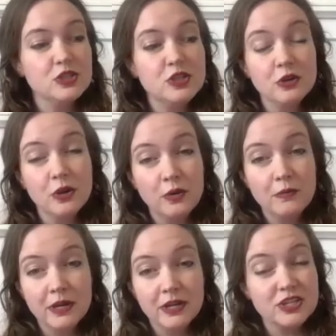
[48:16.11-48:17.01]
to your own
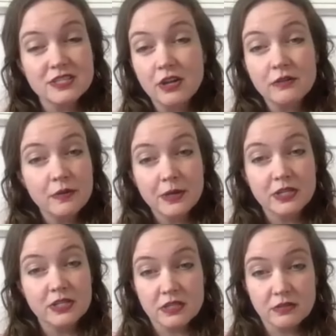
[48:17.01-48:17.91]
marriage because all of our
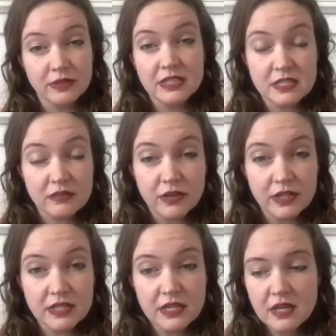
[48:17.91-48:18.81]
marriages are really
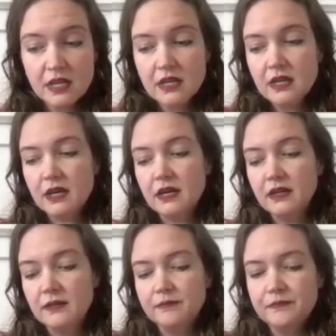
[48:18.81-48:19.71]
different. Mm-hmm.
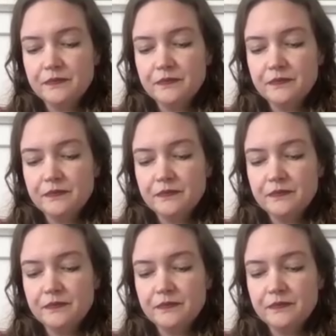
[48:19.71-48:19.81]
Um,